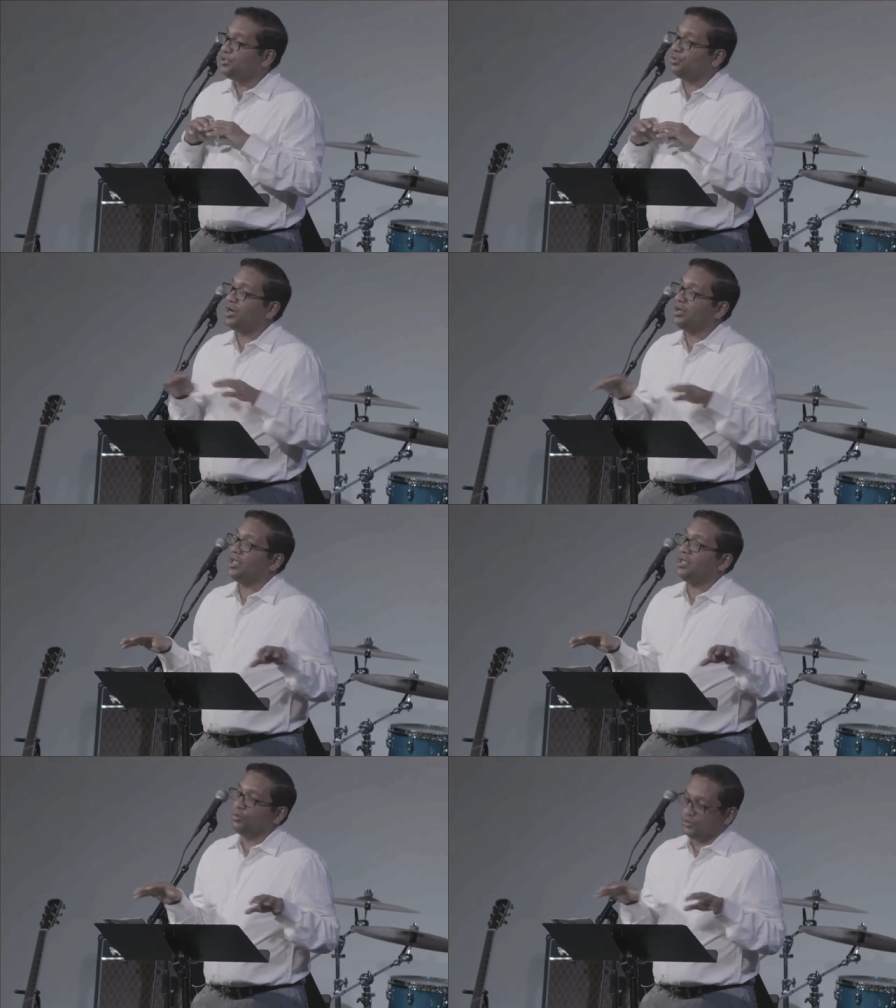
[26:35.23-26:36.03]
you
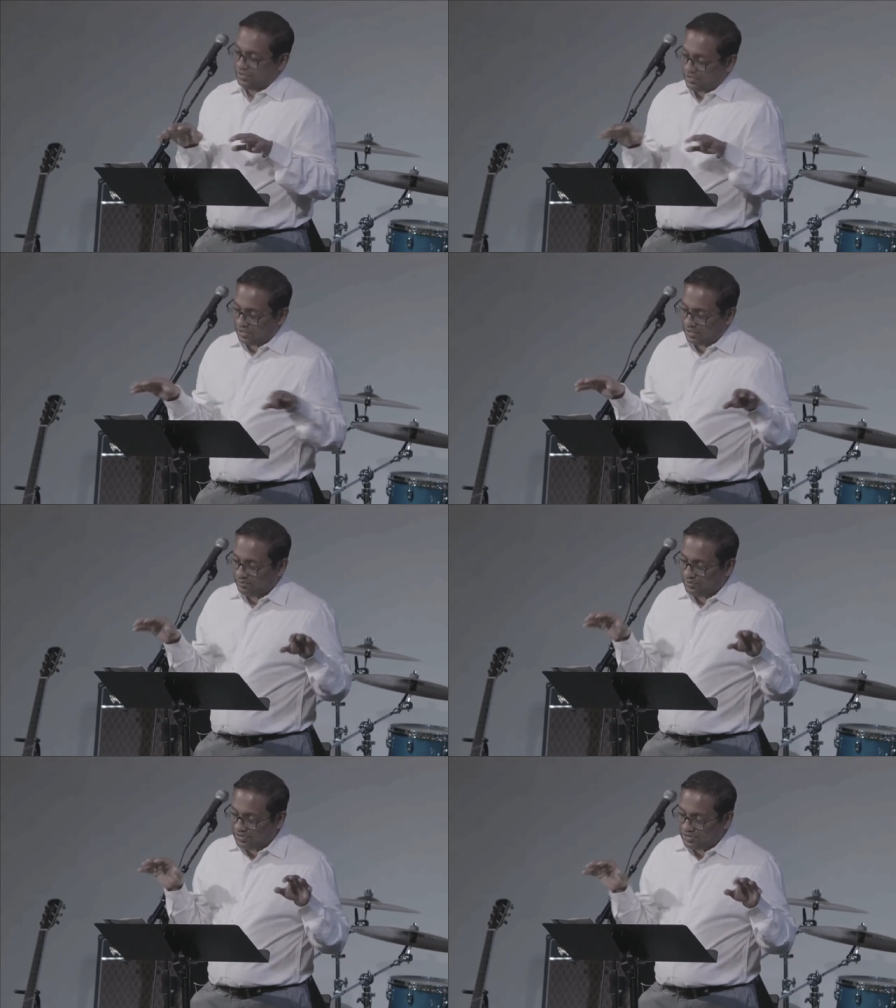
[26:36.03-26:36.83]
unable to
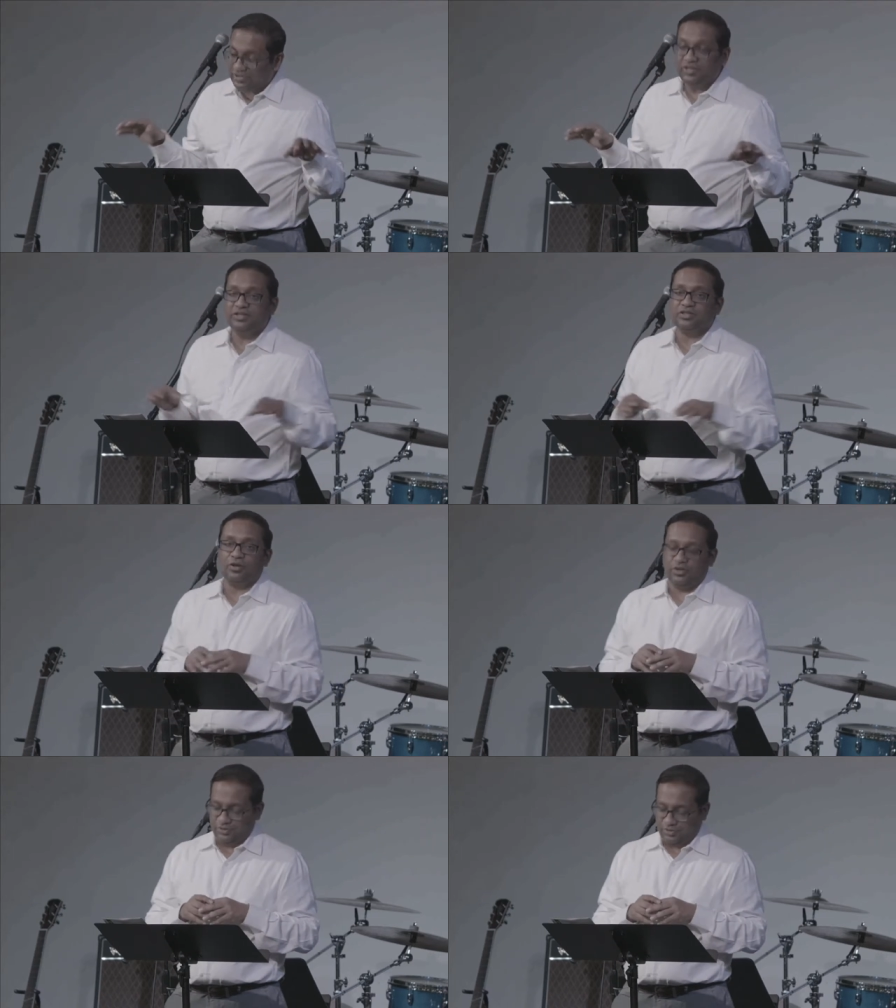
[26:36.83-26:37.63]
come to Jesus
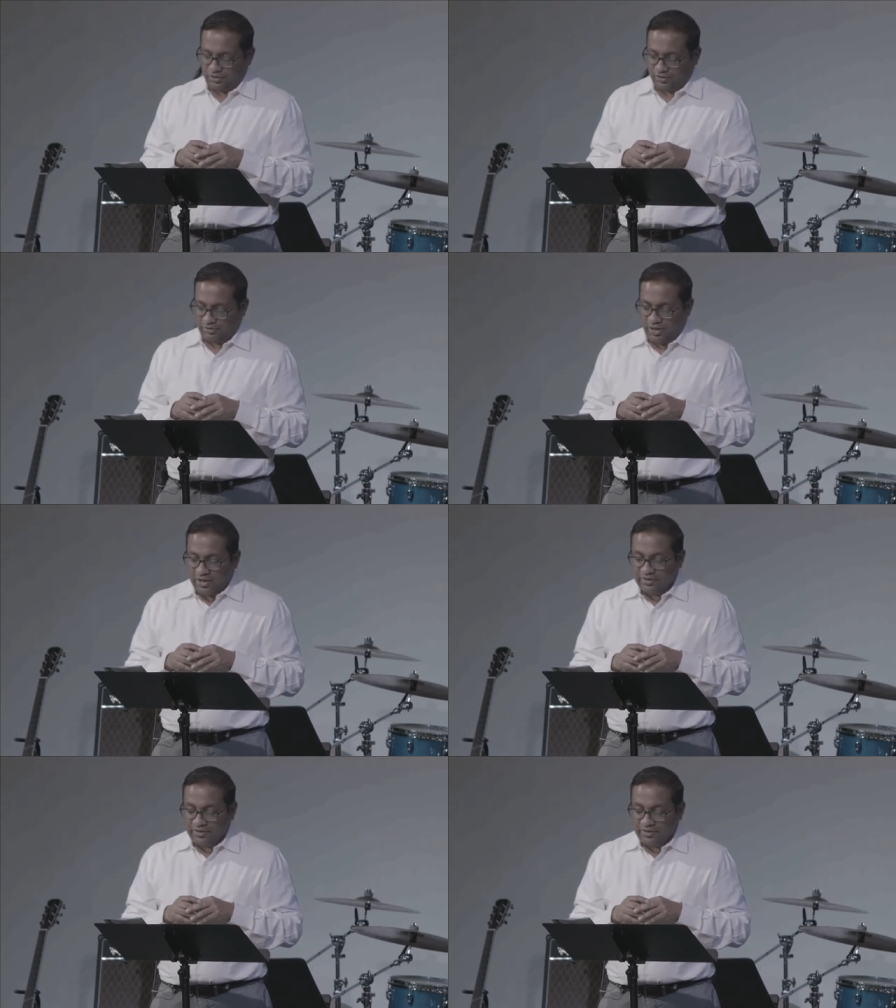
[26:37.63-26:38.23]
on your own.